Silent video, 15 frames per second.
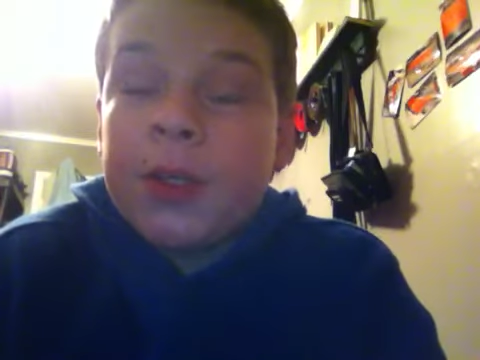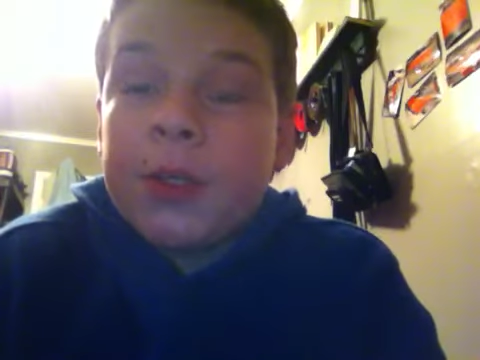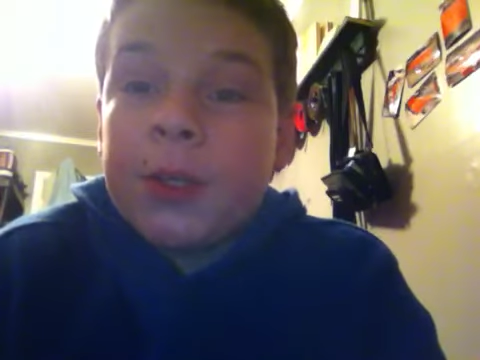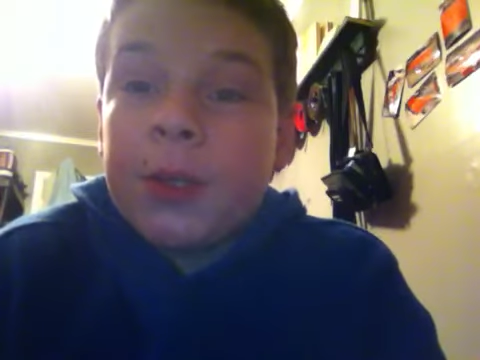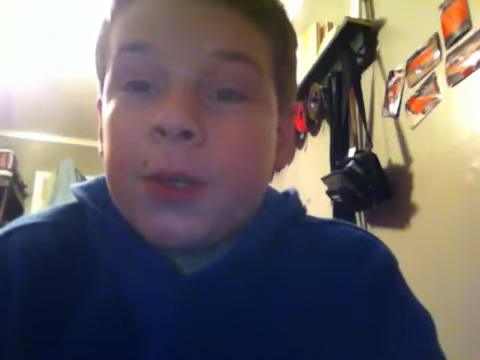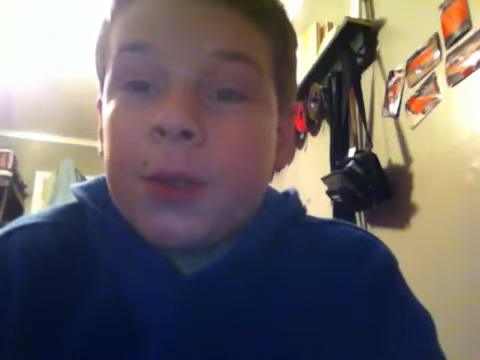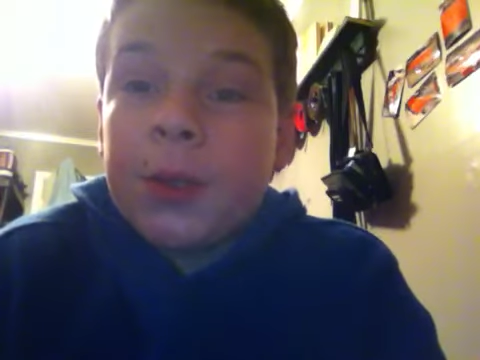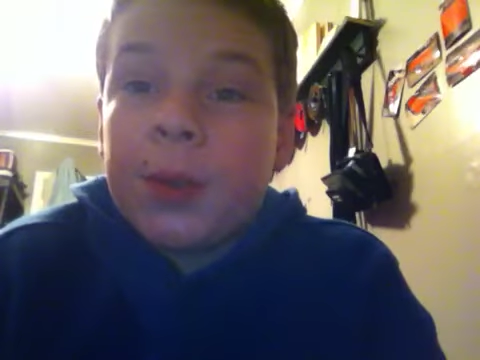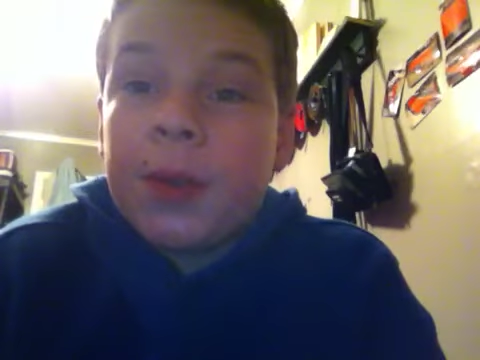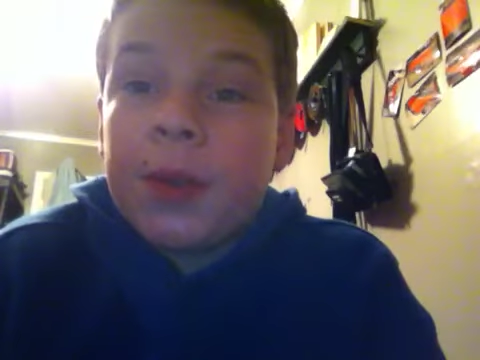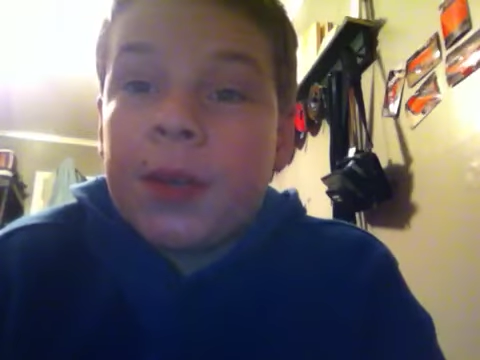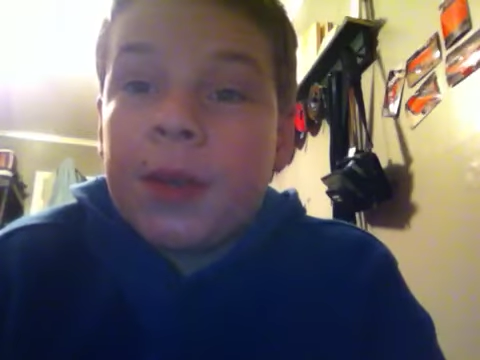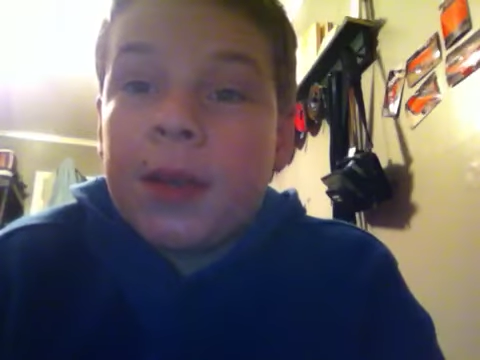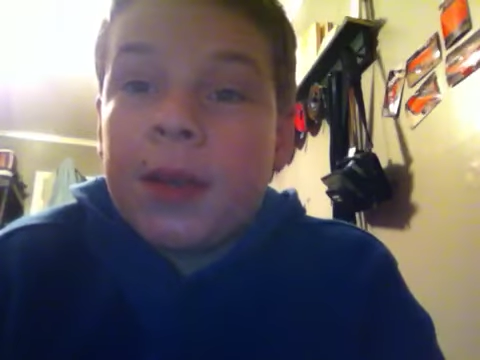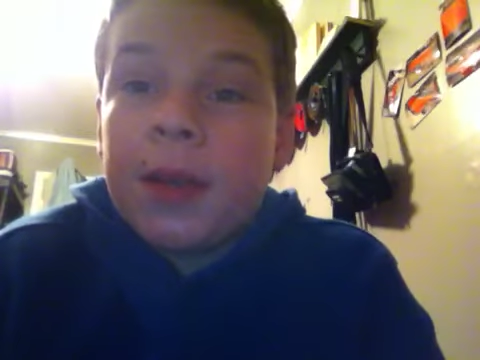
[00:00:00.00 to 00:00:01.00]
to
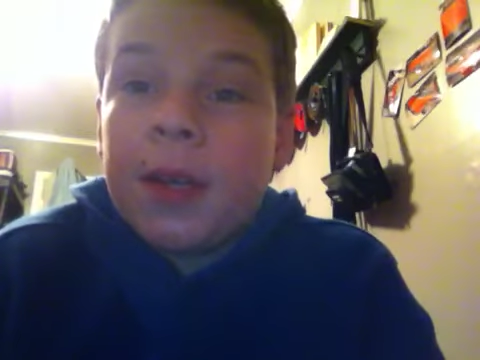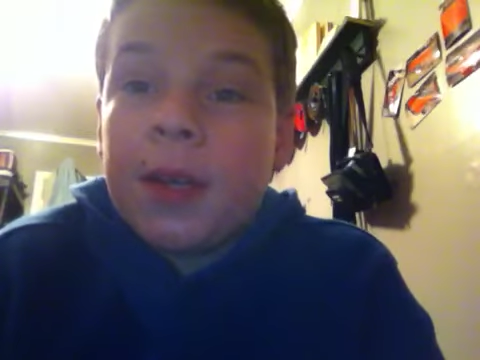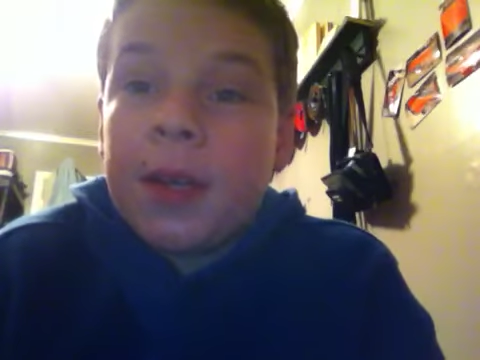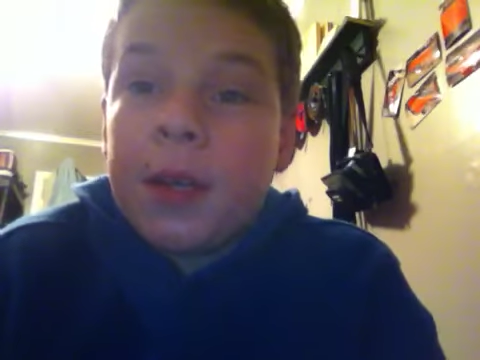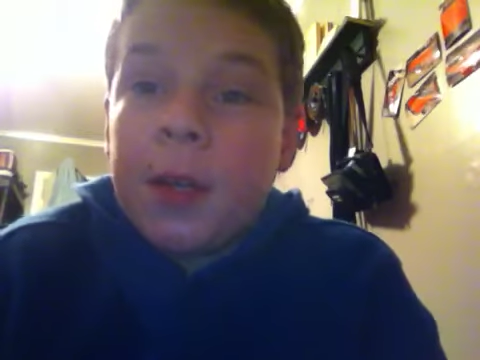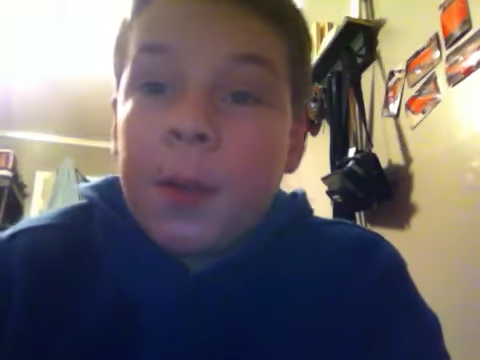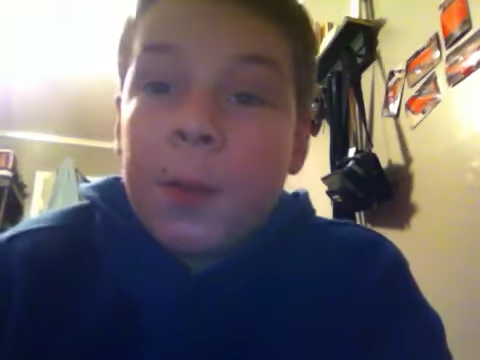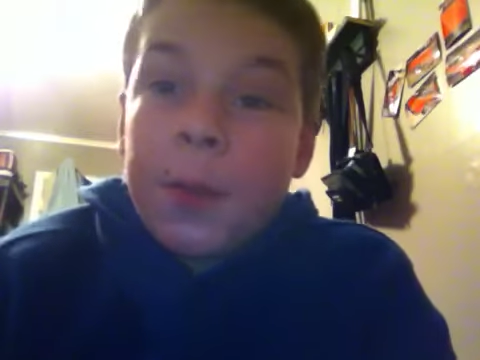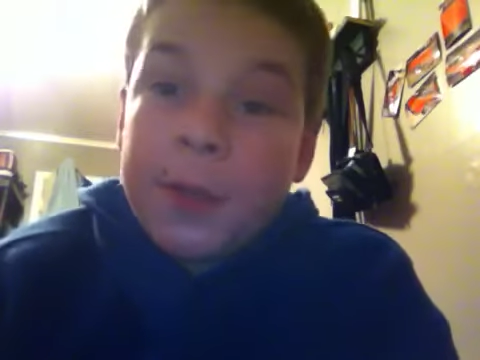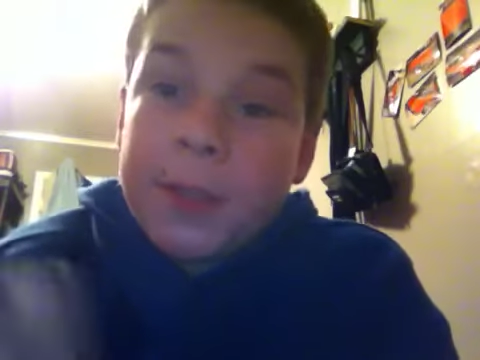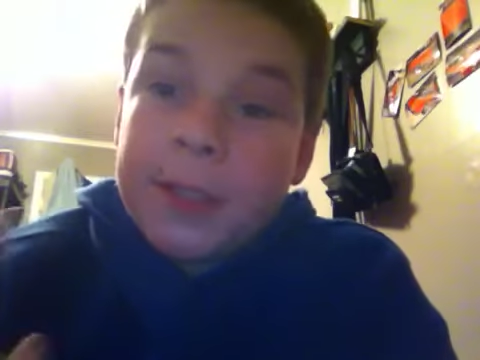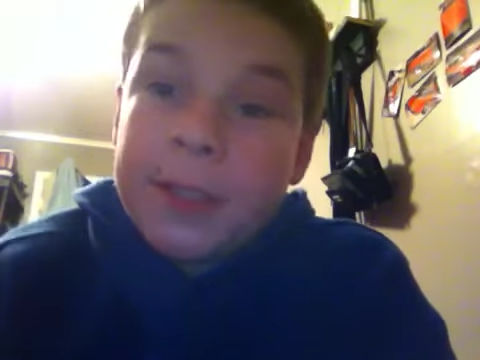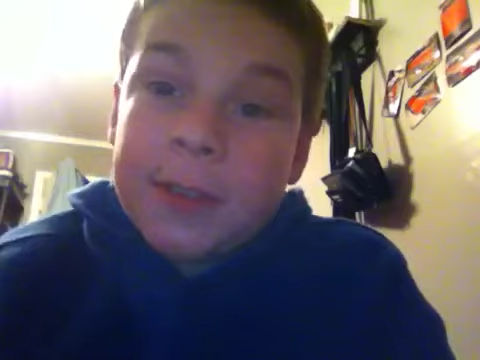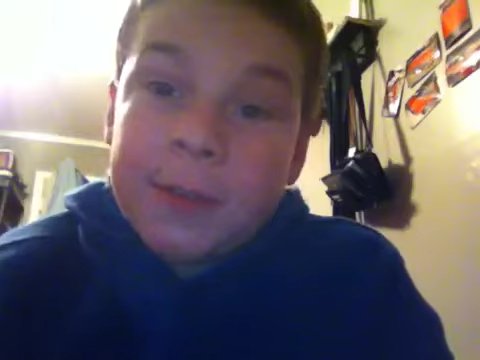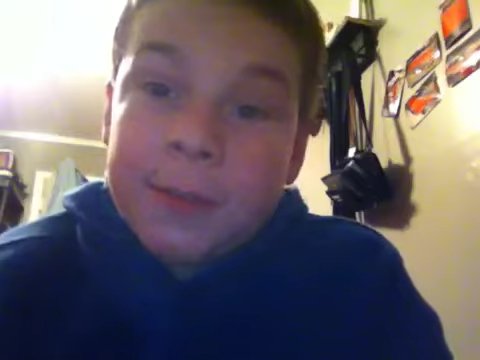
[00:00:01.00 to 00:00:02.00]

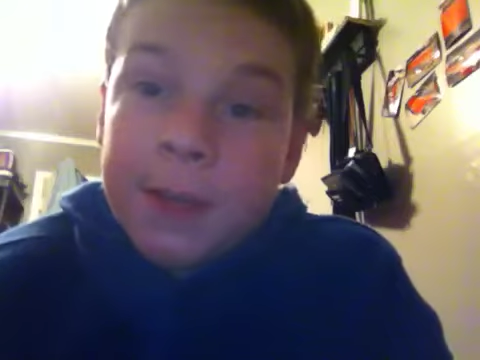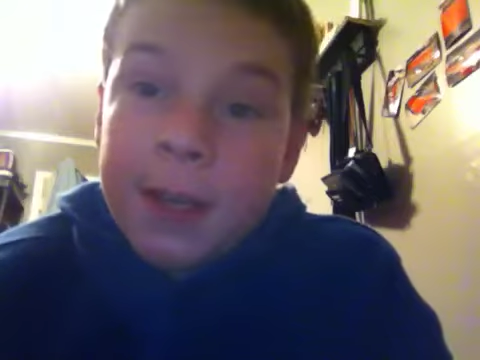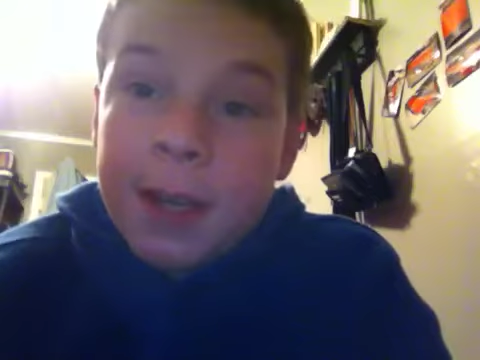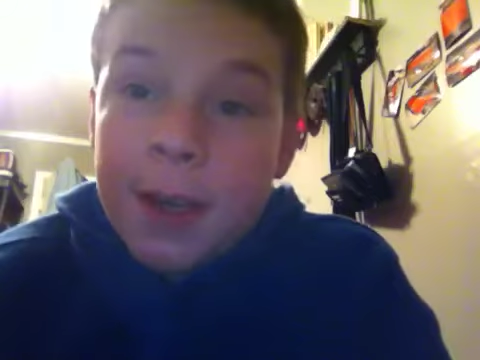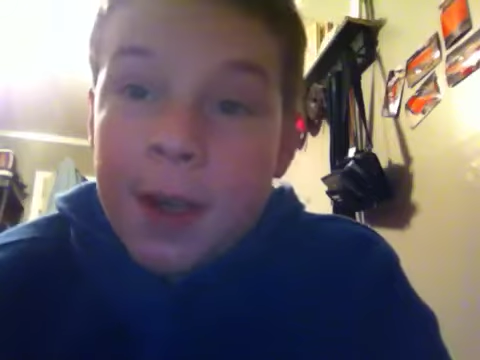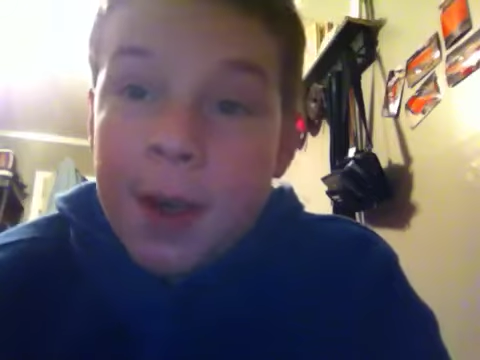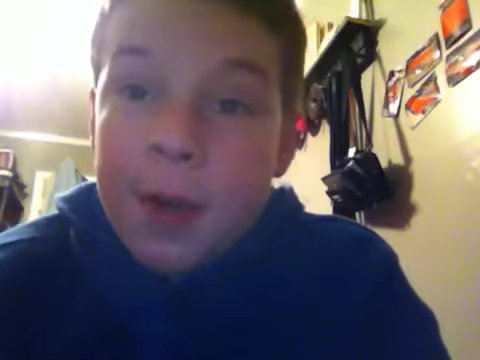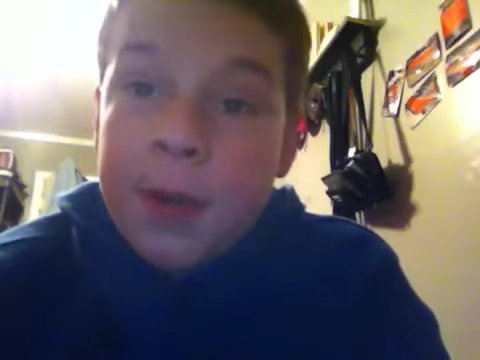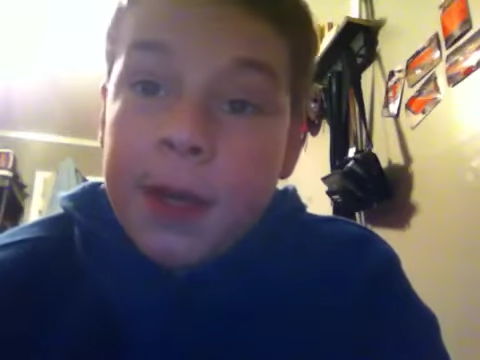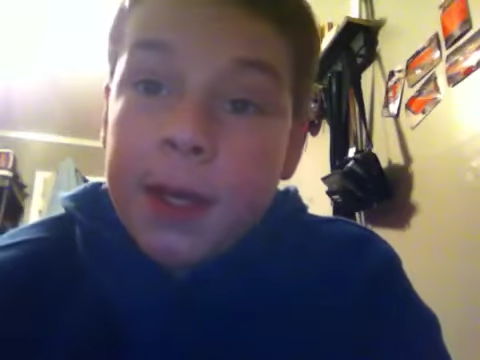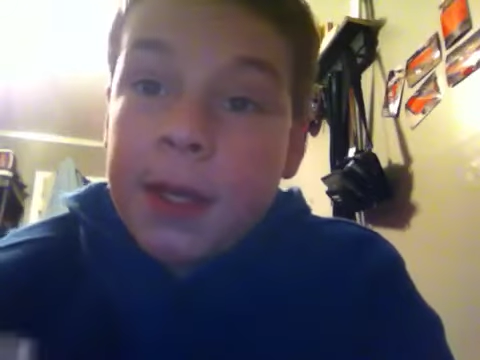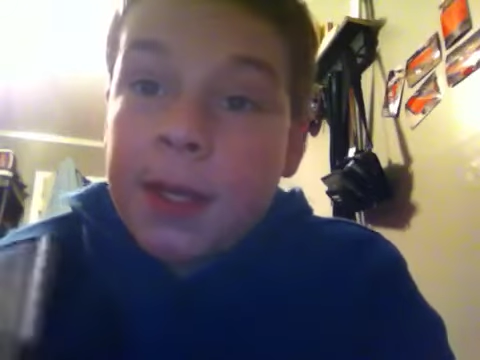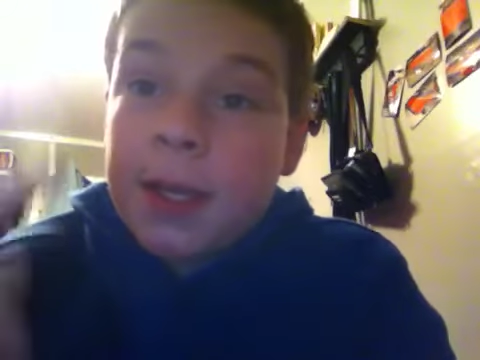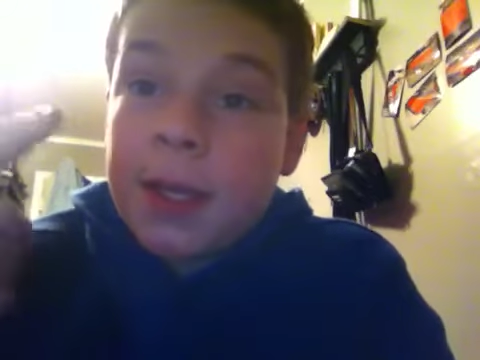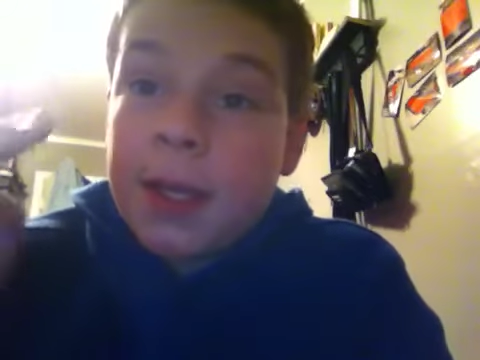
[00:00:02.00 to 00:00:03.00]
post this video
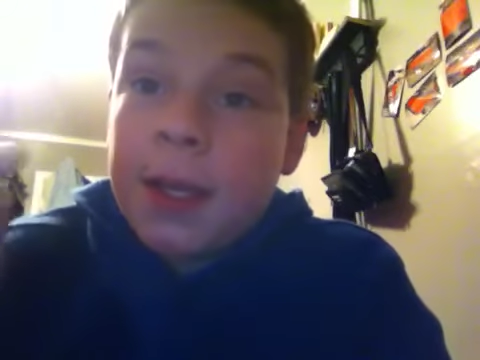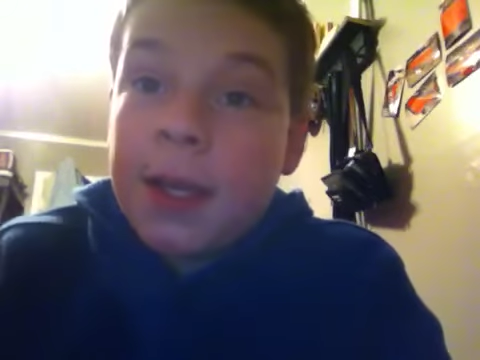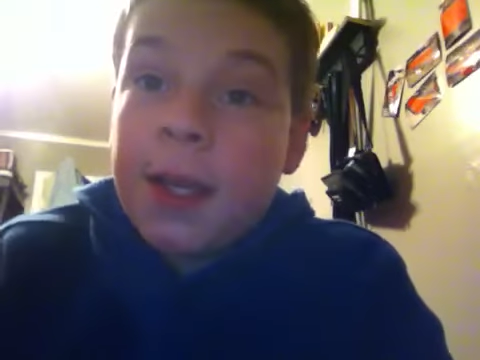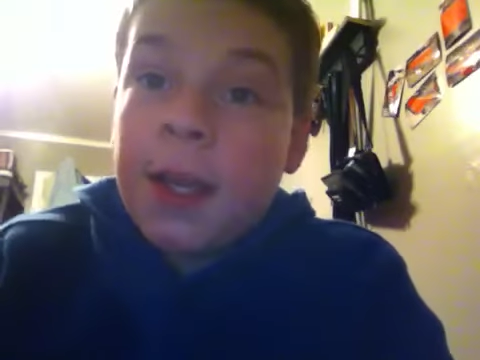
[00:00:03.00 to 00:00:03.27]
and